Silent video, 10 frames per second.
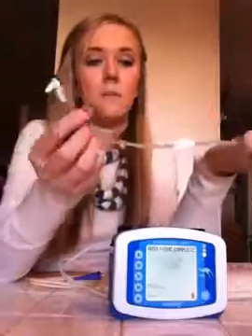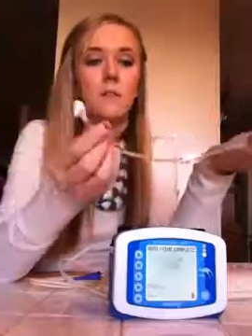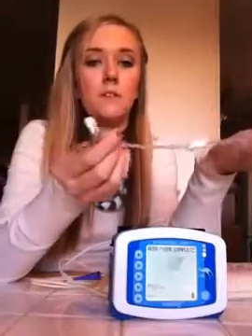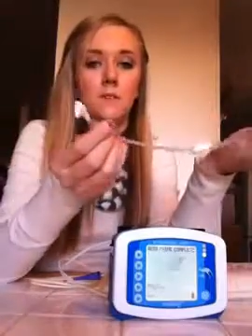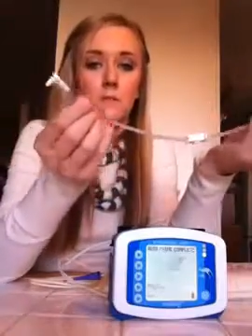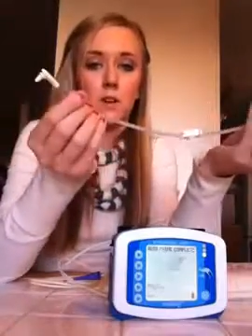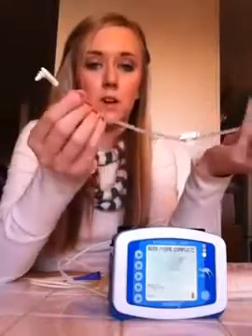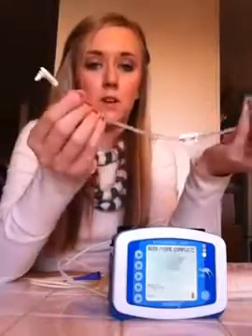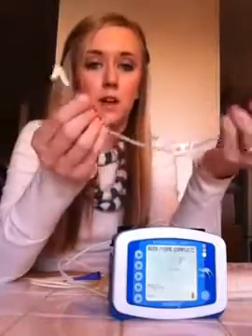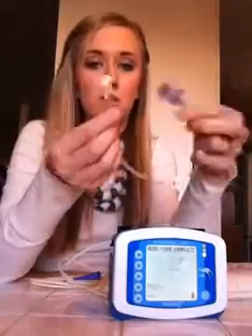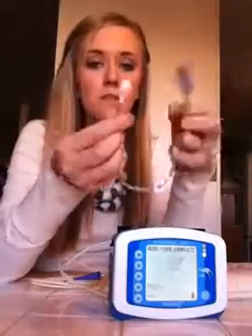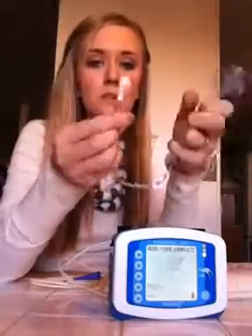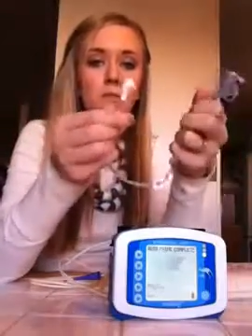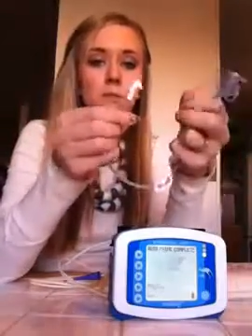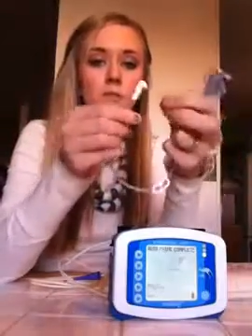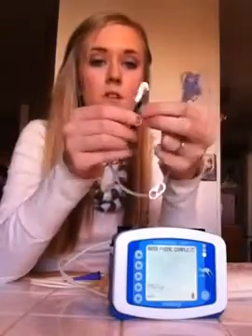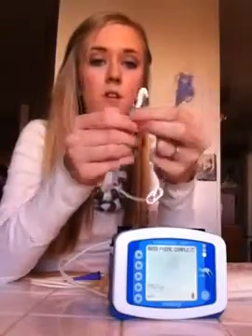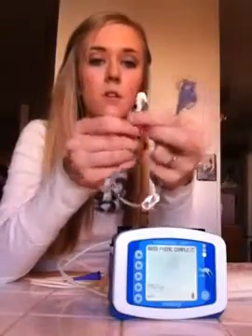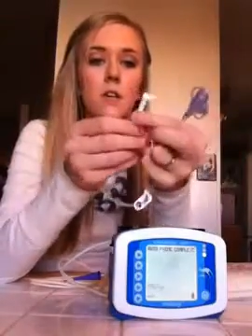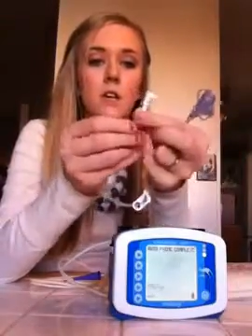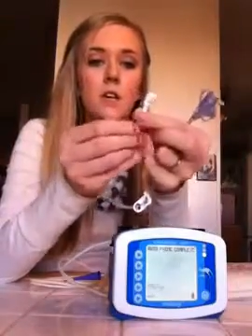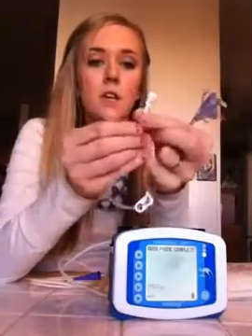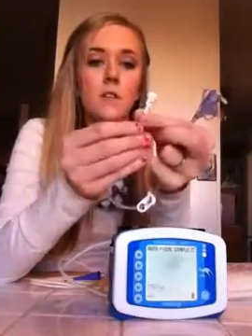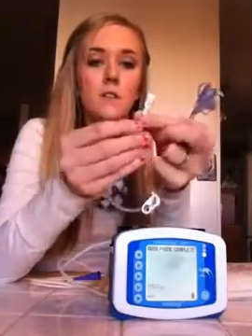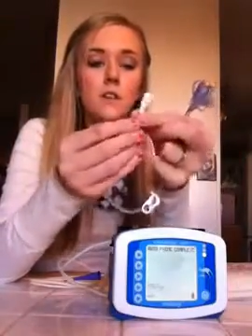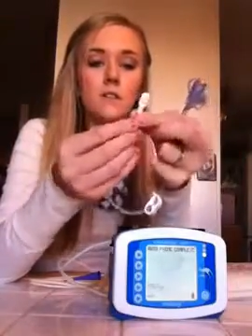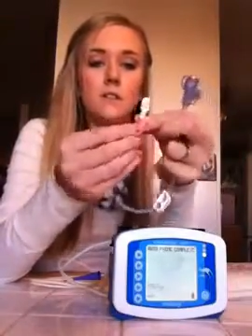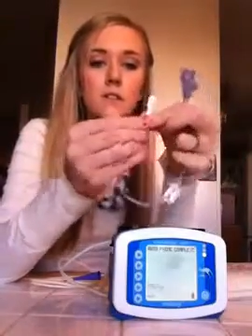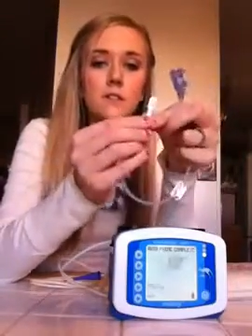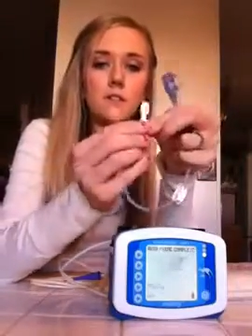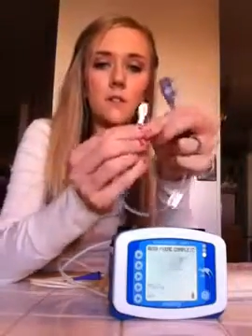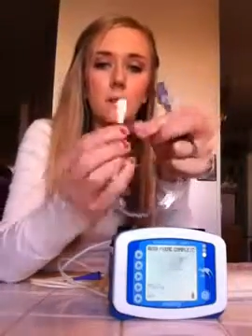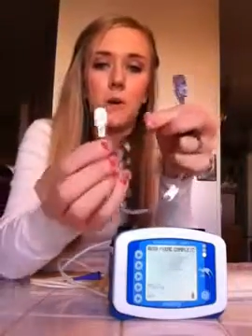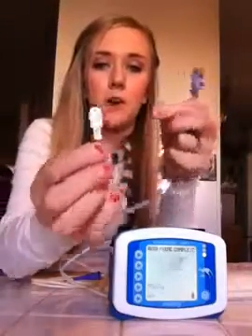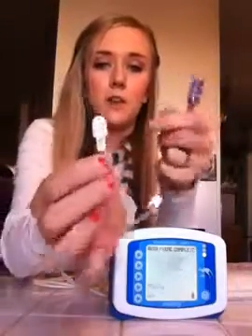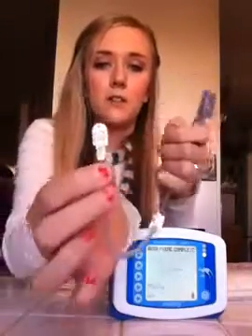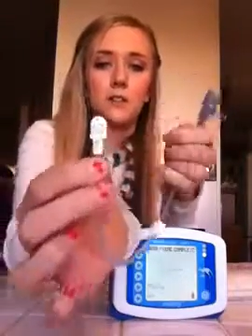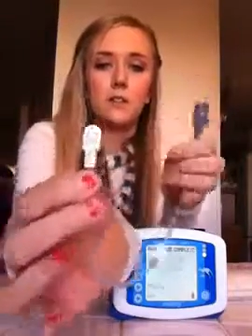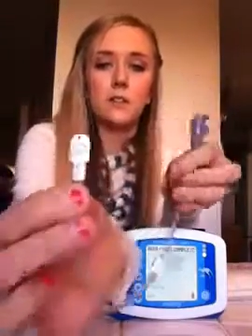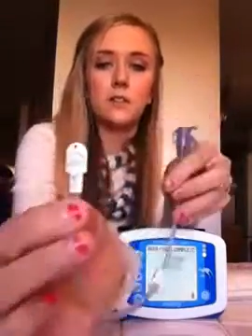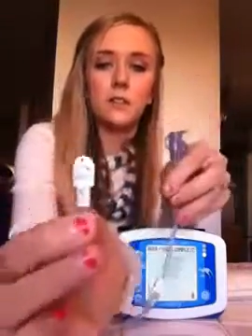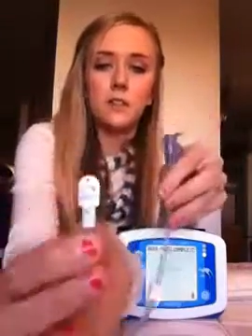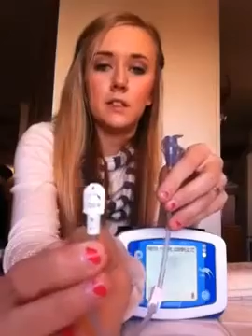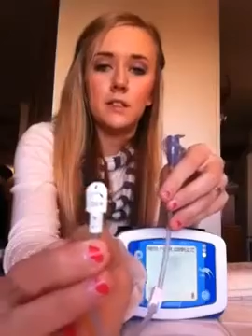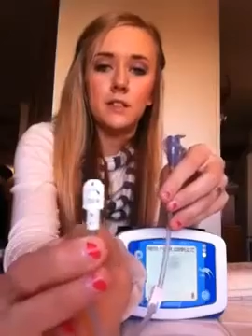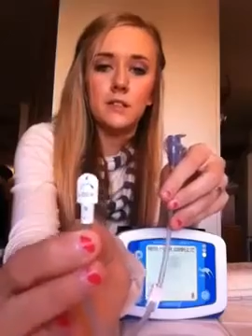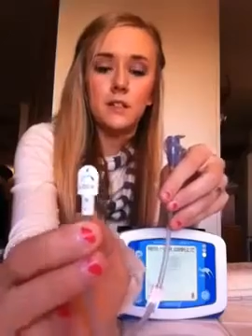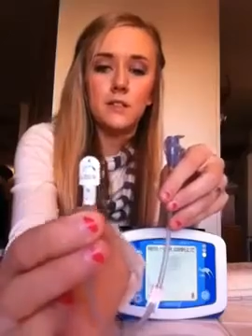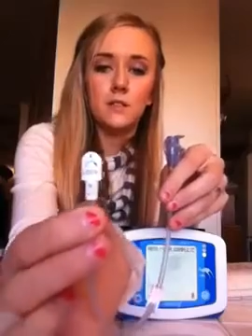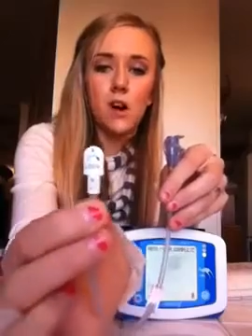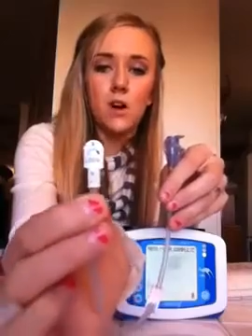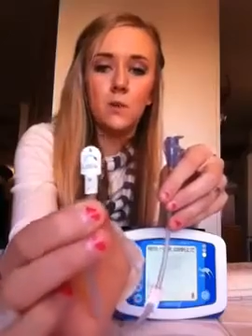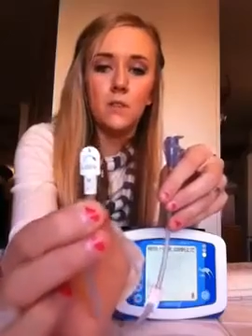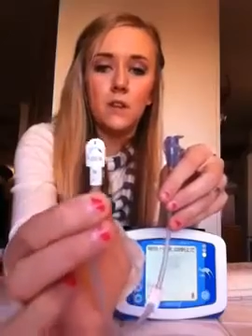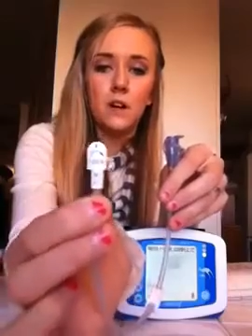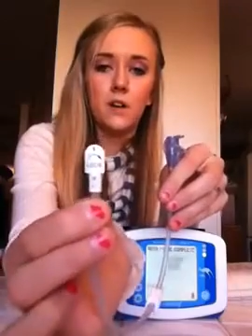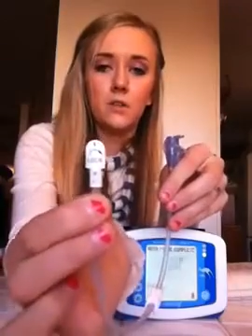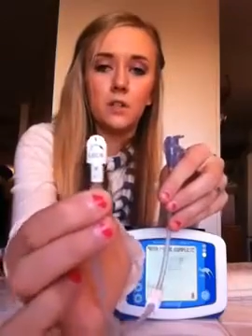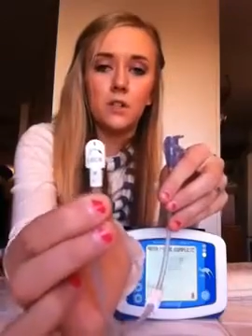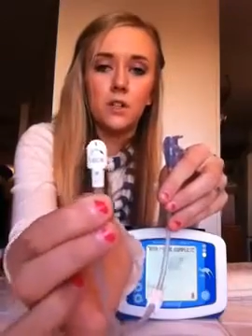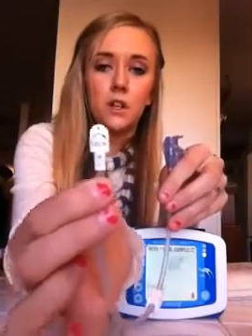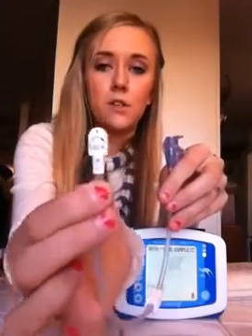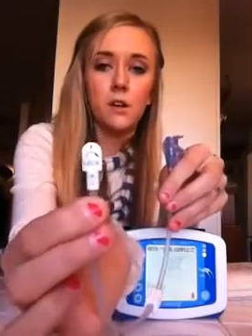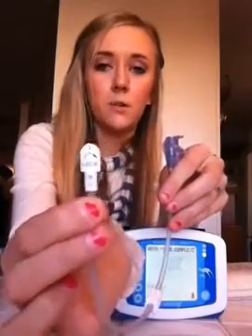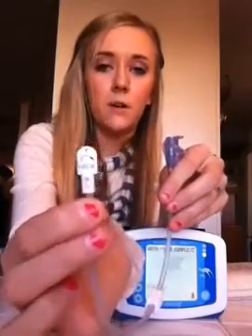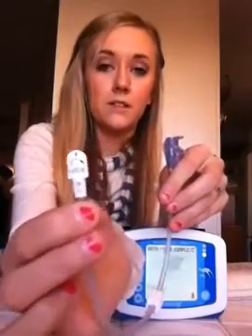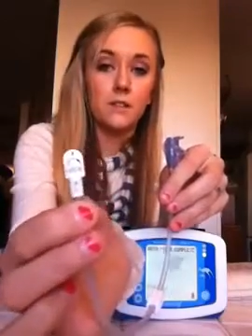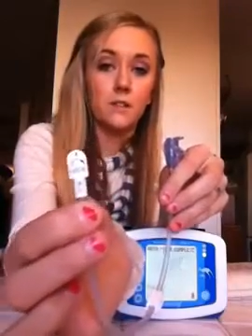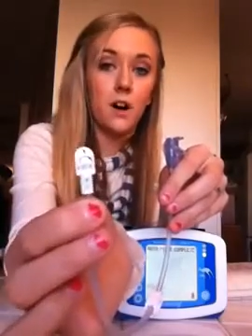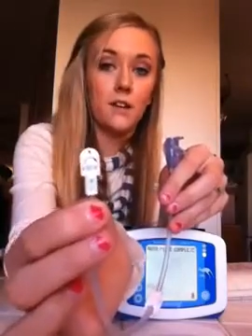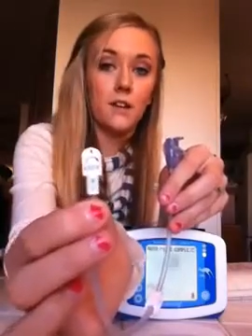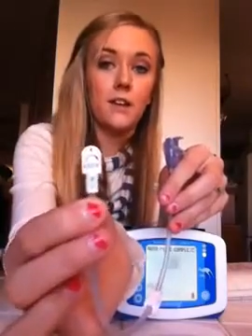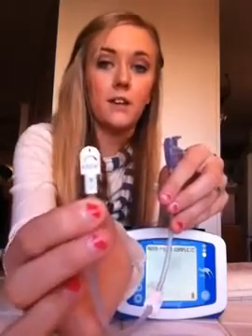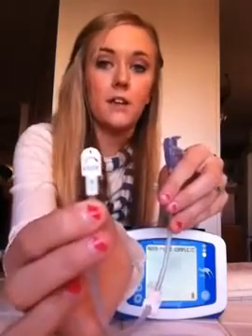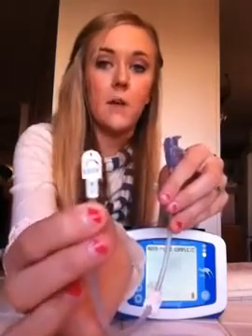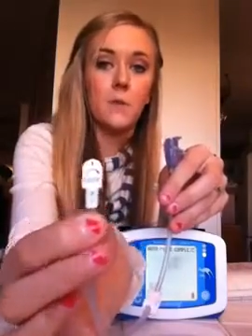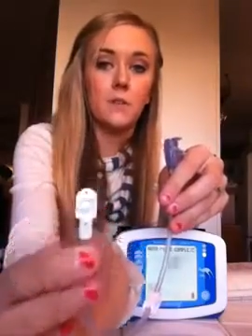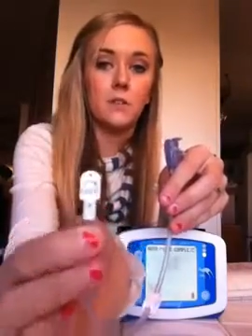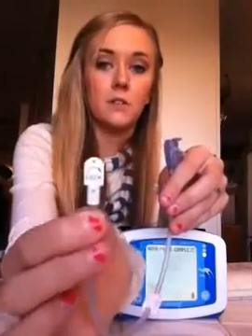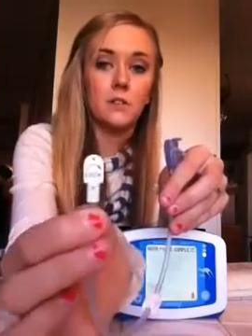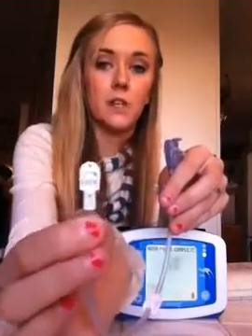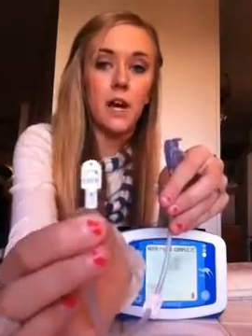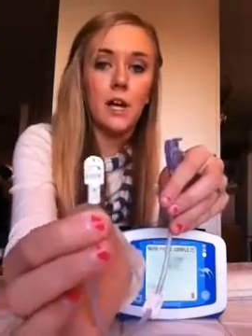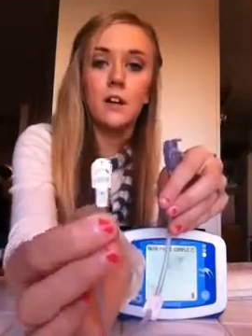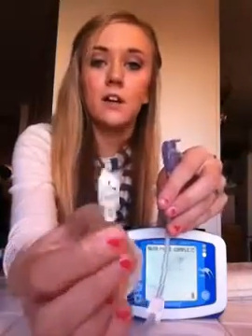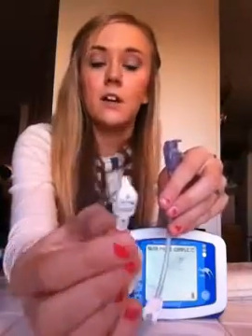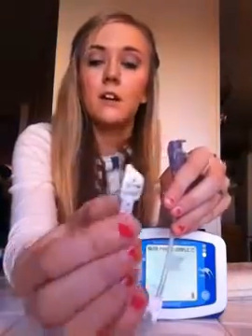This is what Connor has though. So there's this little part. It says lock with an arrow and you turn it clockwise to lock it. And there's a little line.